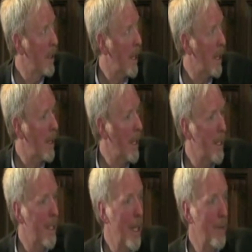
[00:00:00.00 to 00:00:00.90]
uh, in
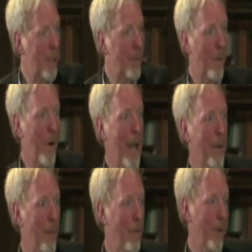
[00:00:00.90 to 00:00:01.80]
his inimitable
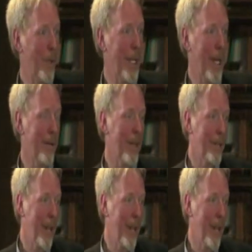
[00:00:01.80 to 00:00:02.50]
way, pointing out that